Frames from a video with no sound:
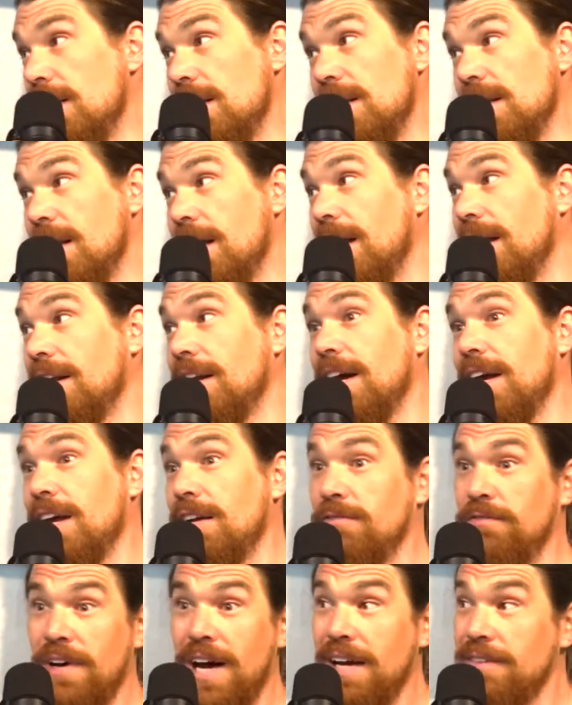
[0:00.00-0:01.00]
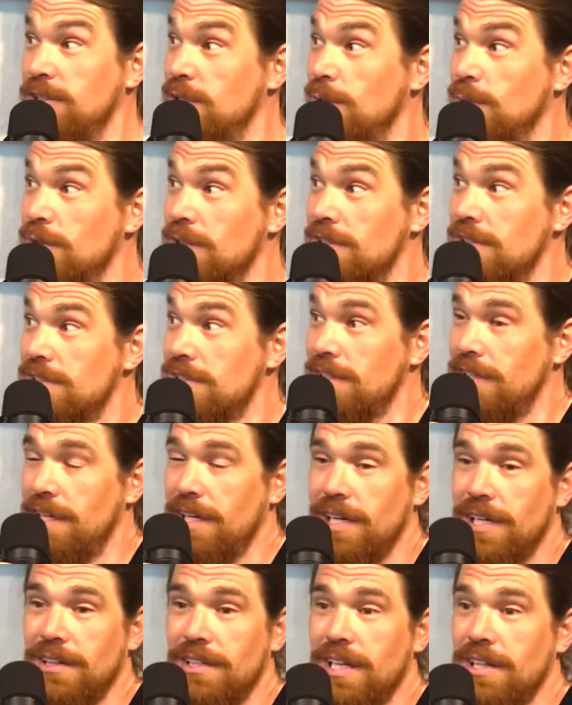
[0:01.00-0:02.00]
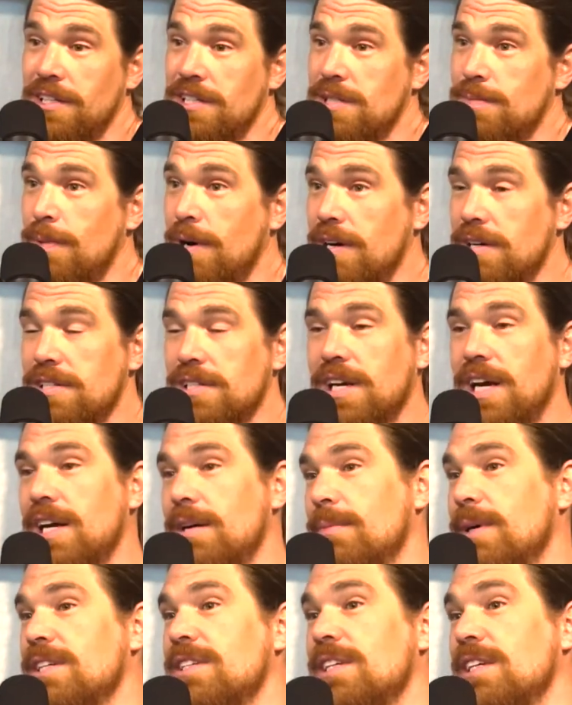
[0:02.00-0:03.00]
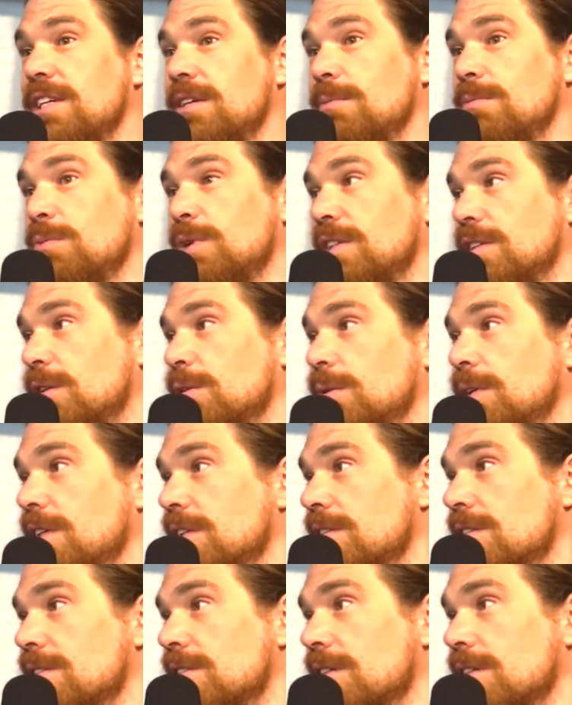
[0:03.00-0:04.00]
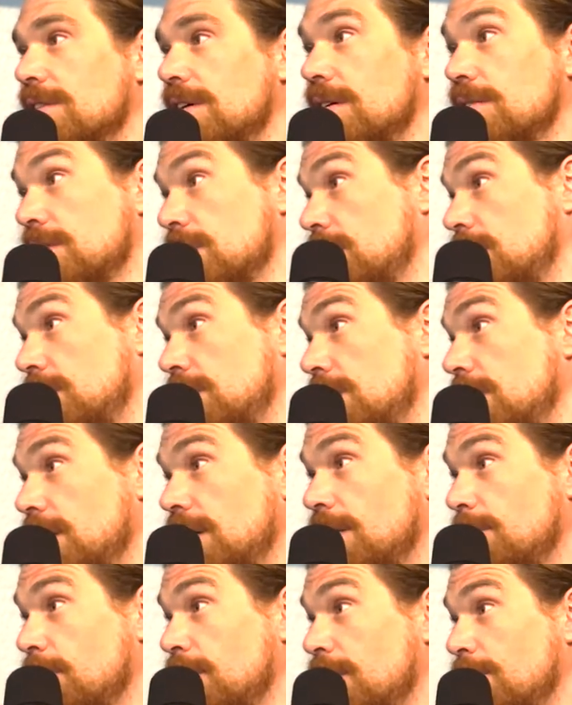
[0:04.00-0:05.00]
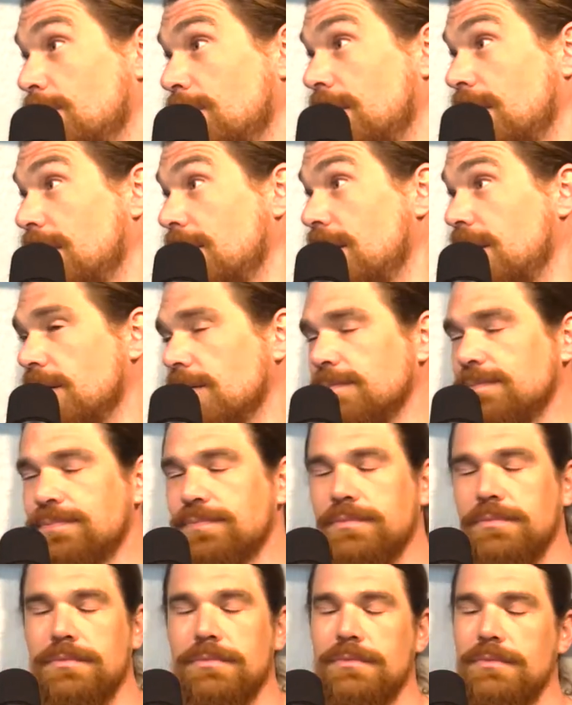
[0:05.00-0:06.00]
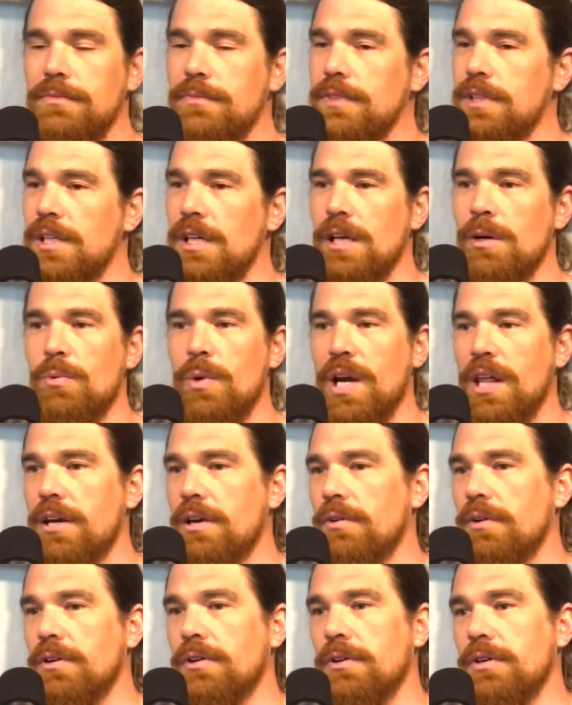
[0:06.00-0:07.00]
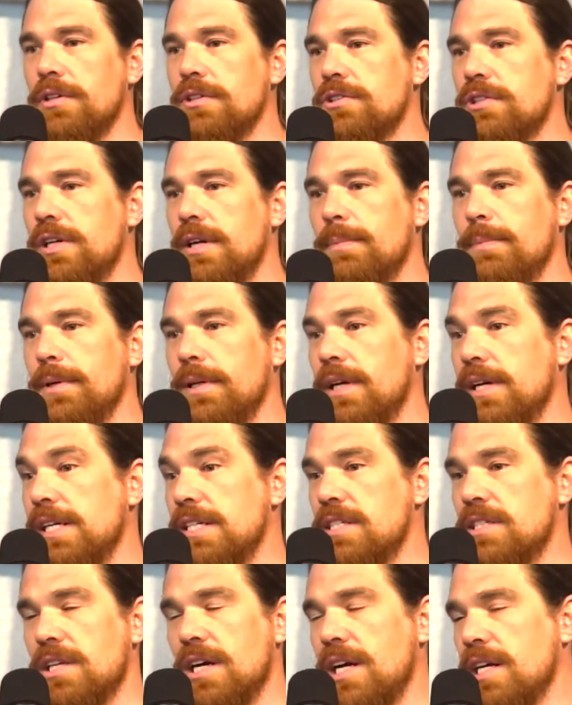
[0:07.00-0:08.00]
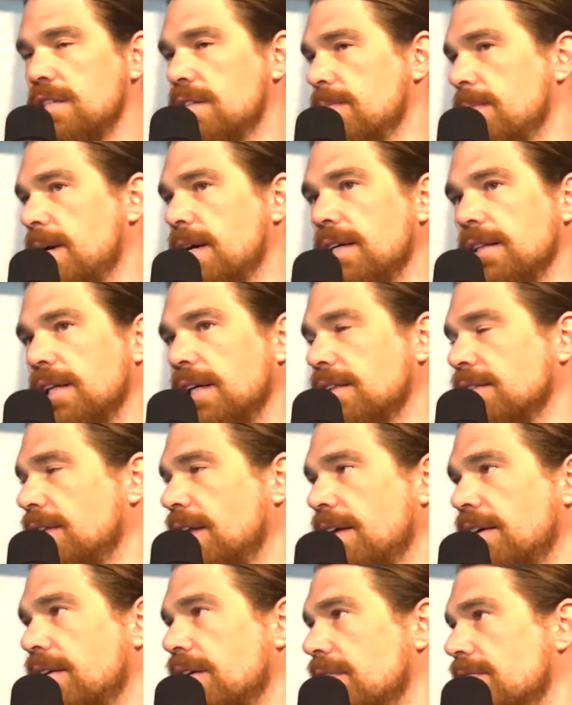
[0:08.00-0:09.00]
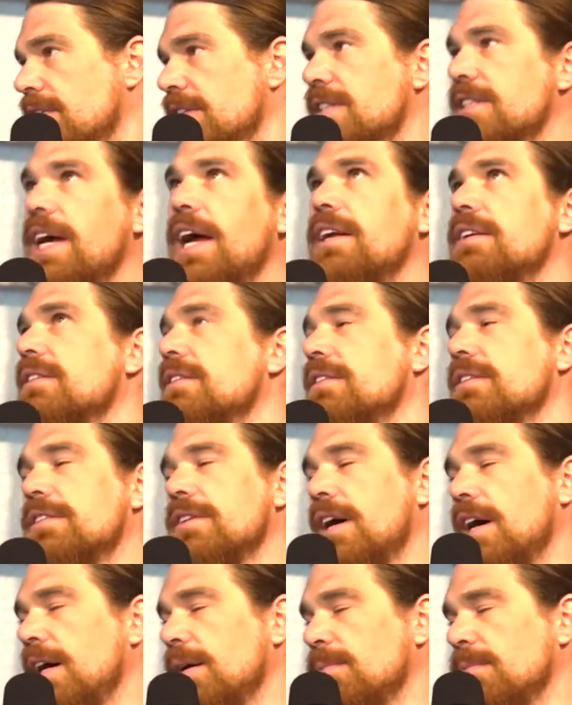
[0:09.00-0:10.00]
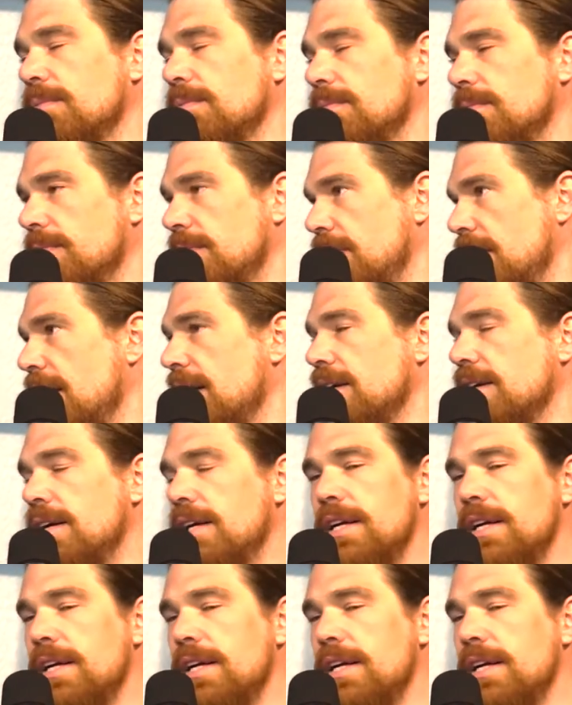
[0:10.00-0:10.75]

Yeah. And I had 5 schools, and then the smartest guy on my team went to Queens. So I was like, all right, I'm going to apply there. I went on a recruiting trip and I signed my like letter of intent at the time then.